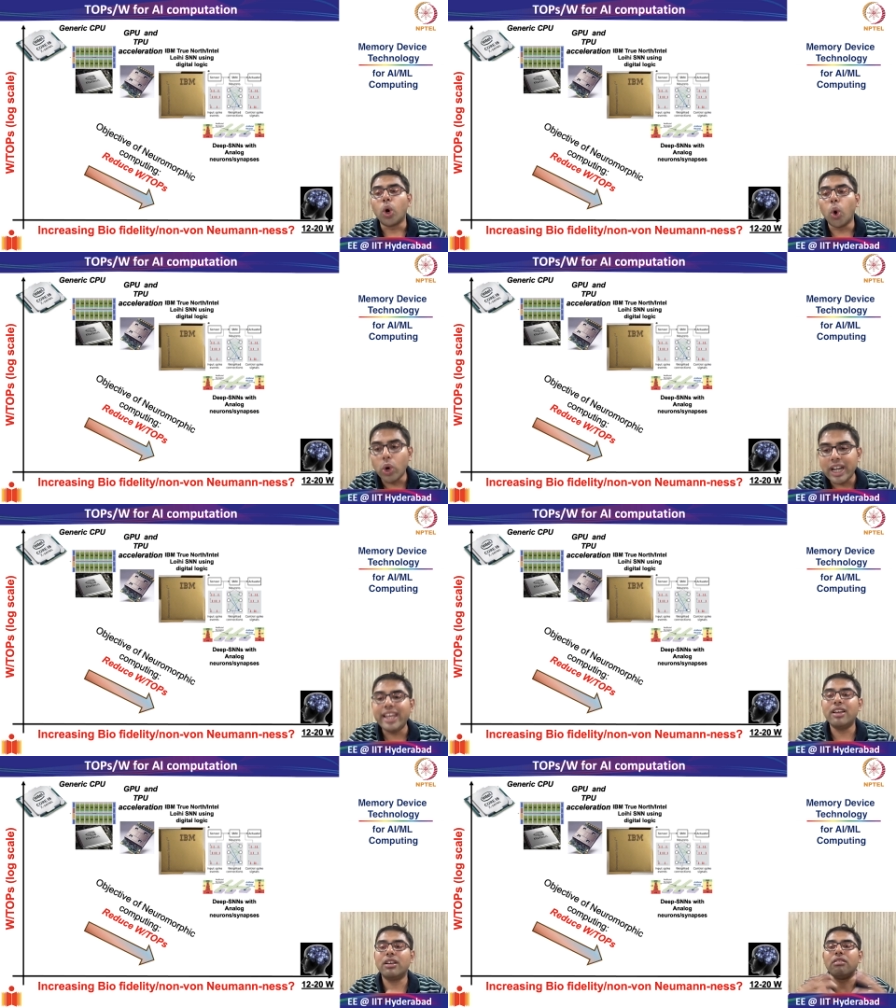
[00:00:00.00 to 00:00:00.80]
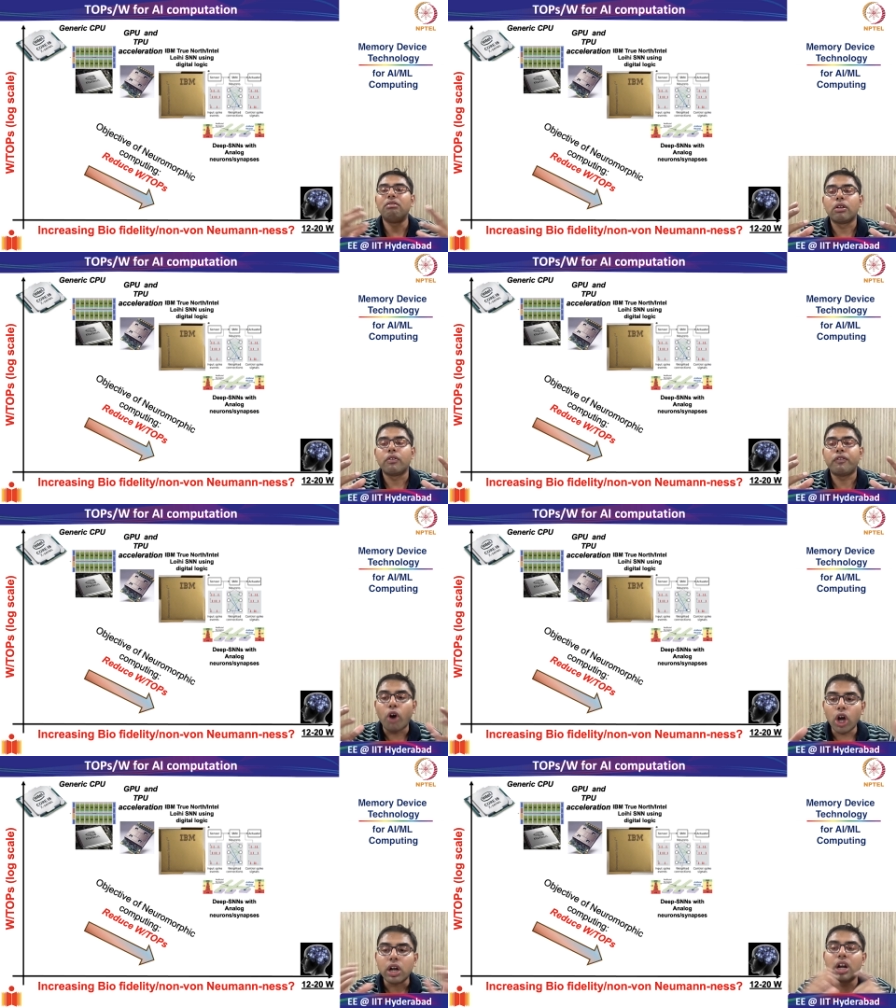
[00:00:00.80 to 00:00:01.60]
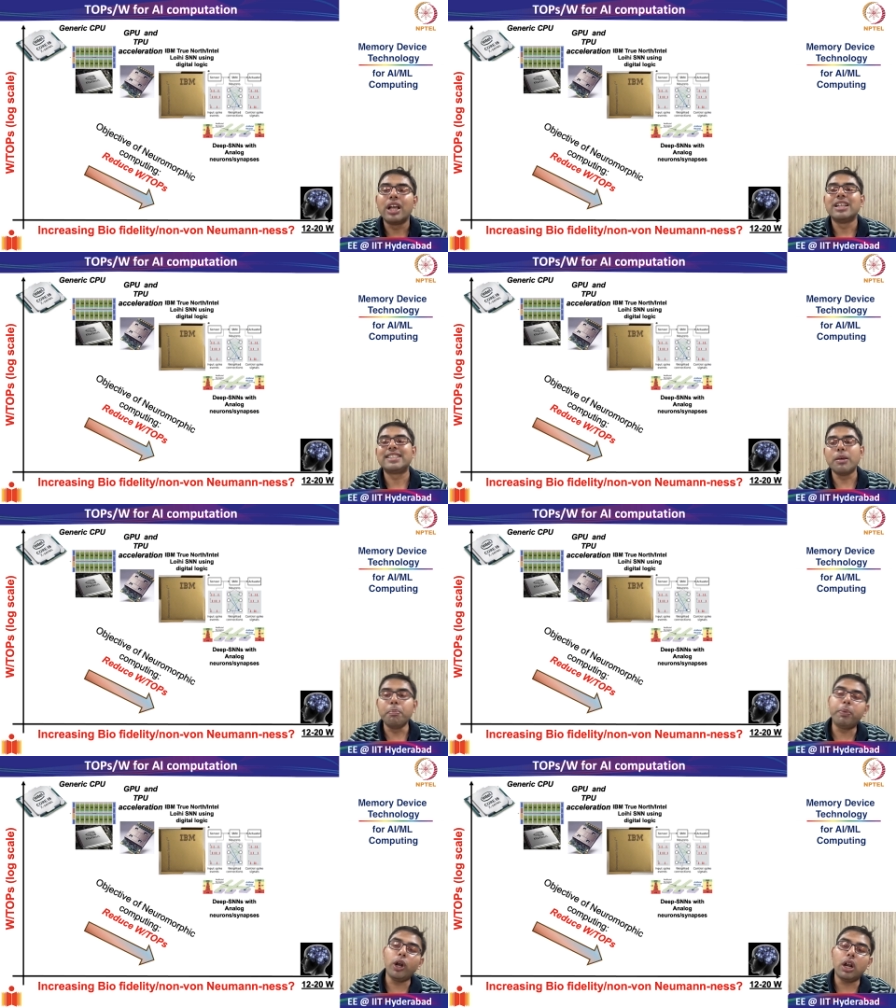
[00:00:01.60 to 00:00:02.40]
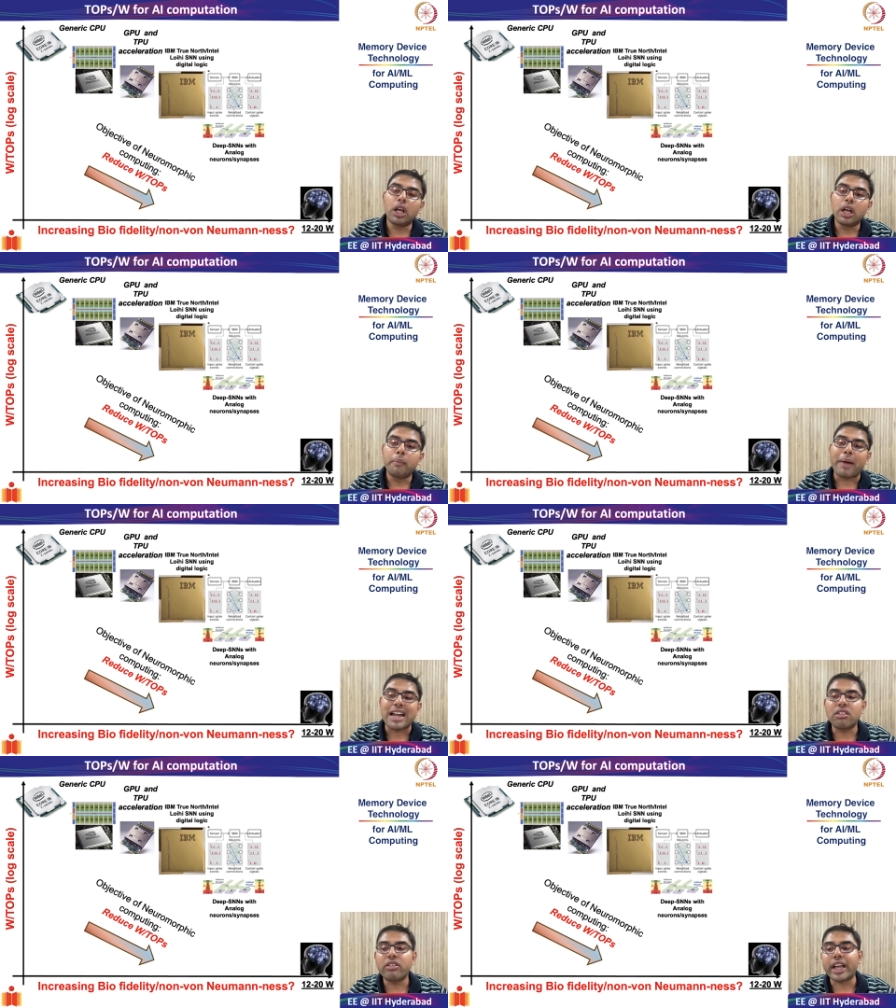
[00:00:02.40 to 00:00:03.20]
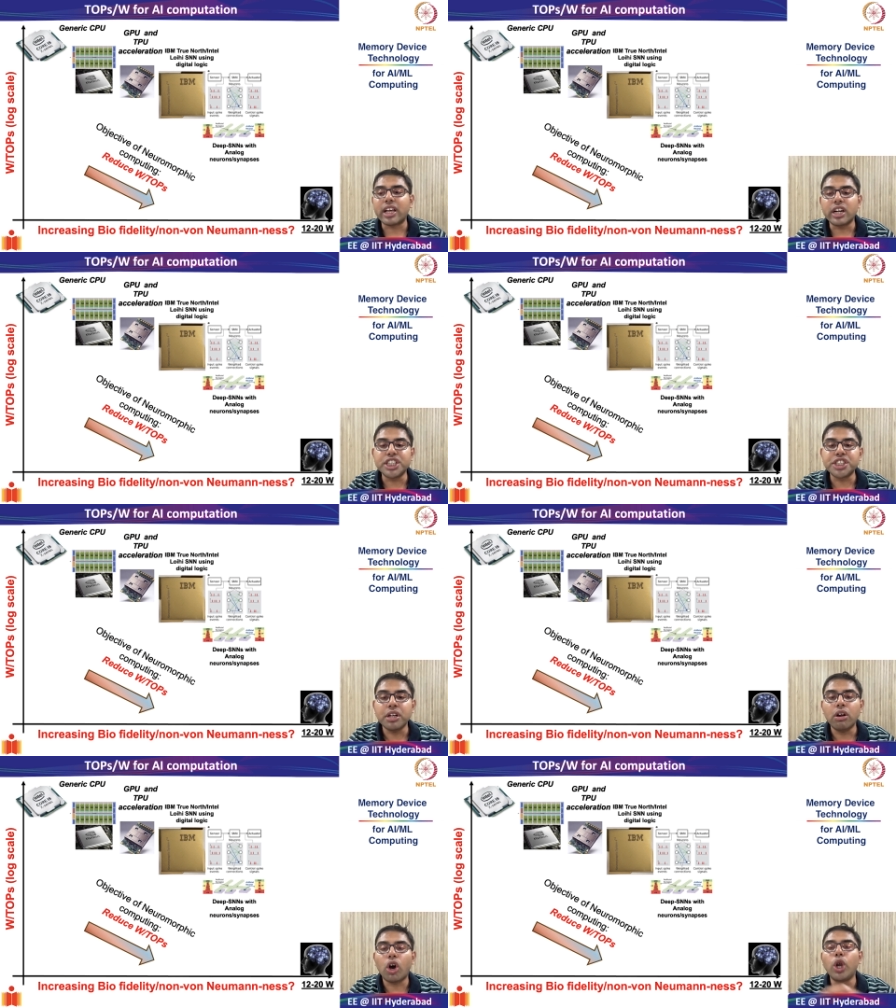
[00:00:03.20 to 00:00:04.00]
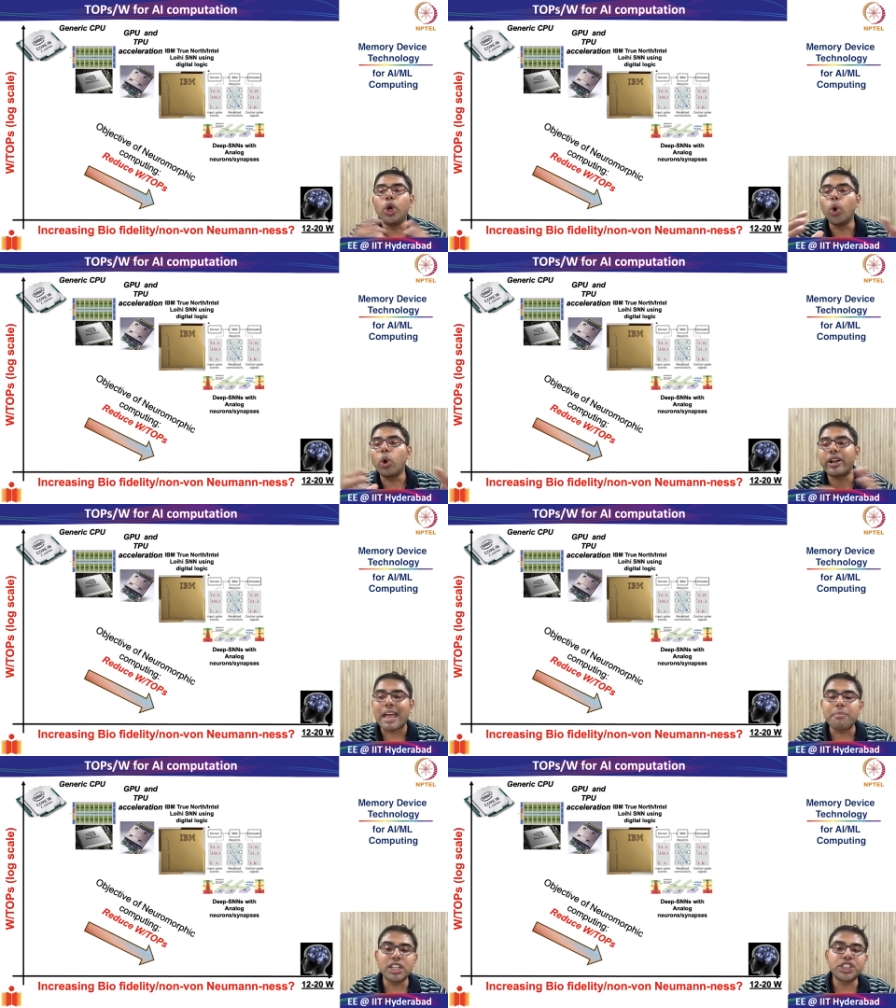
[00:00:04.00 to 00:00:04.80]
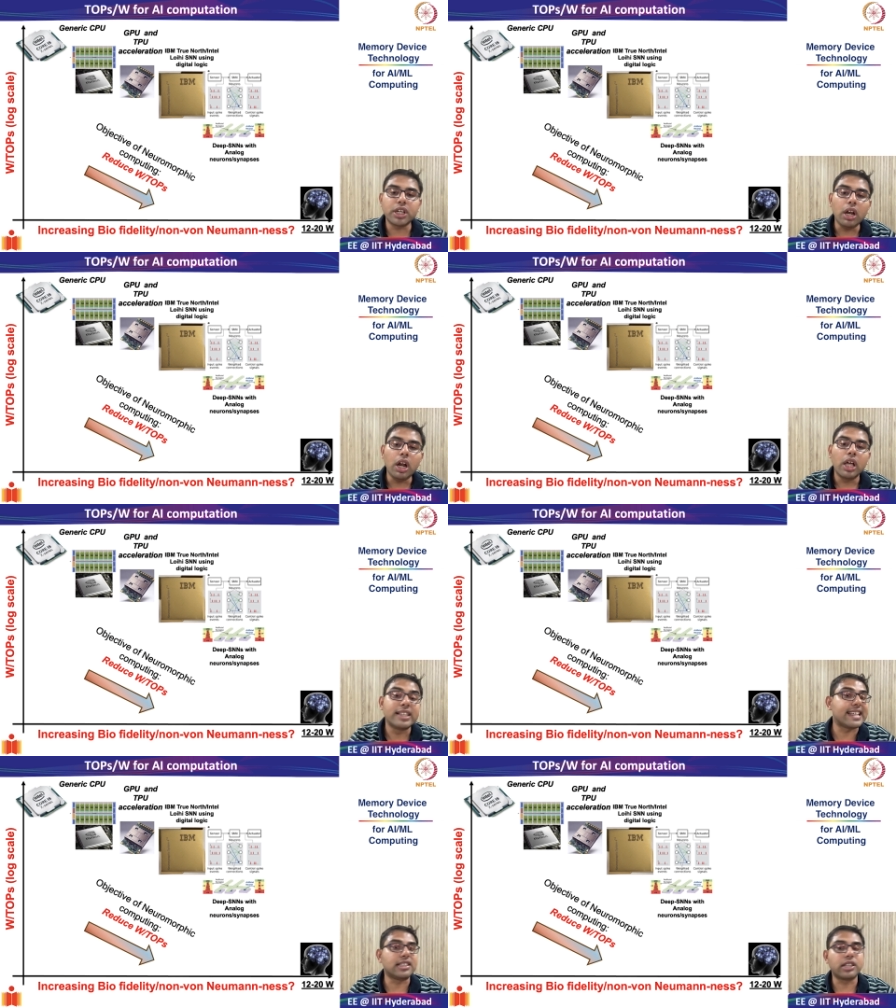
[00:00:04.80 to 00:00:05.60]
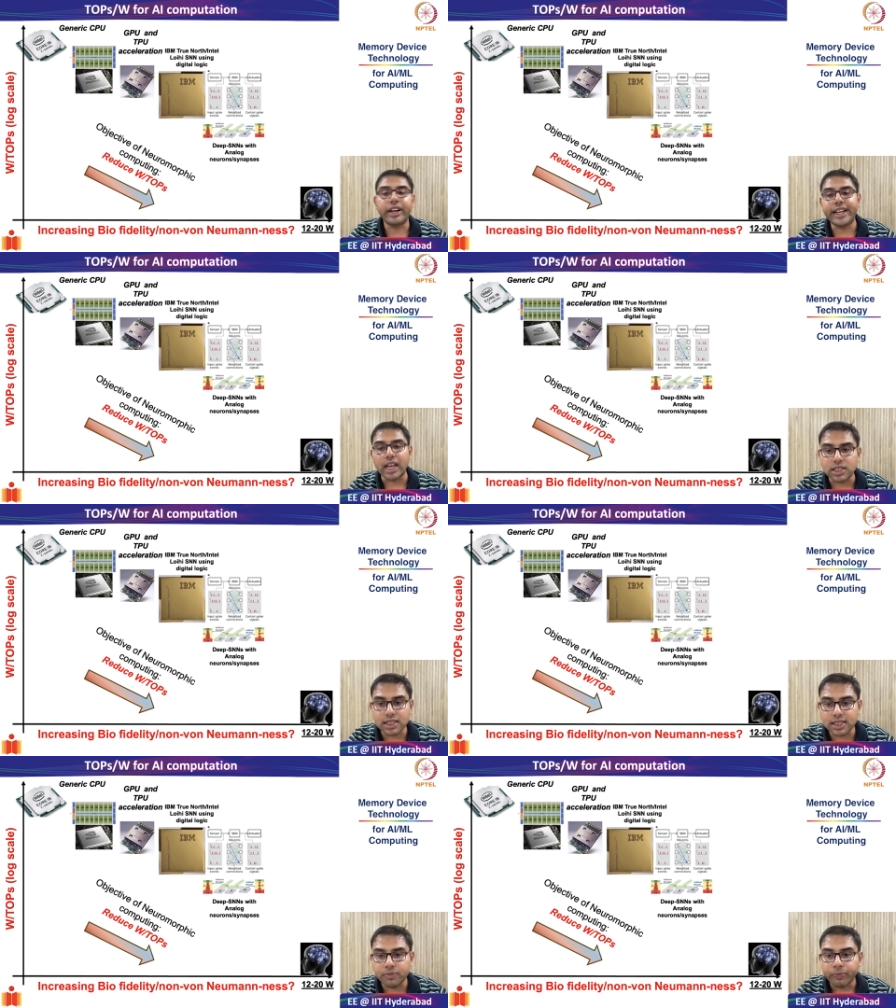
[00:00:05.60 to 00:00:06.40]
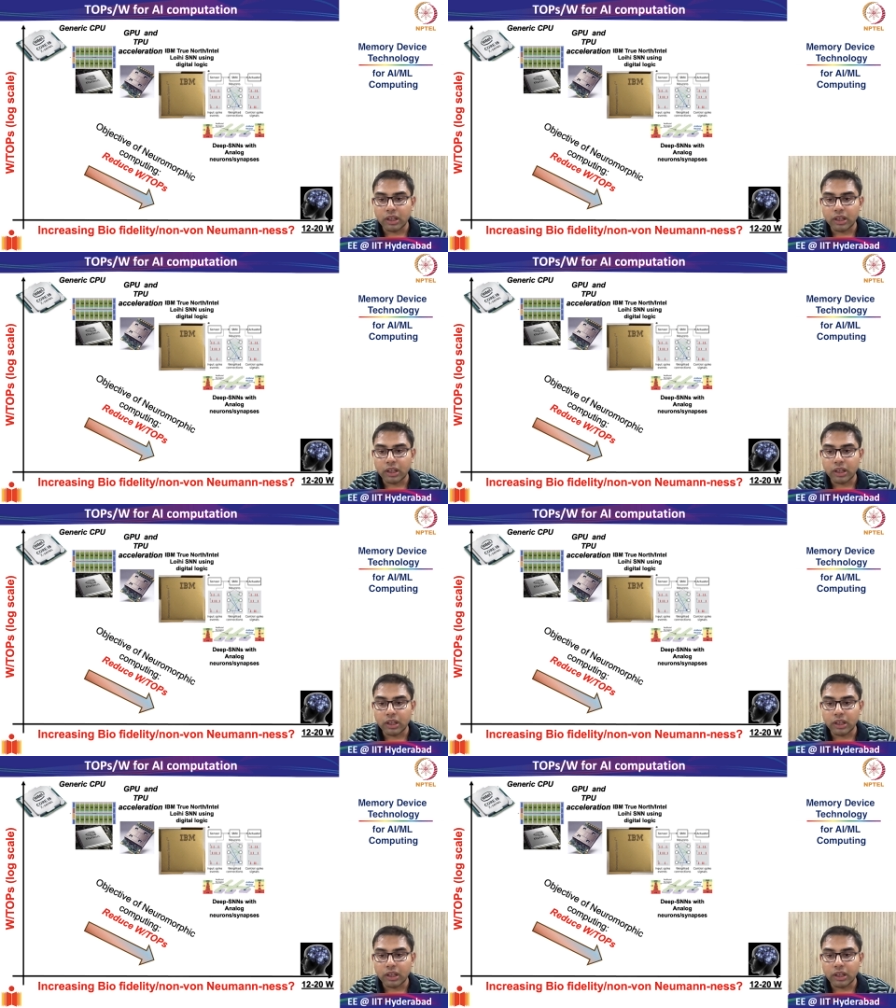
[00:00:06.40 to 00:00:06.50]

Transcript: only for simple pattern recognition or low dimensional sensory tasks.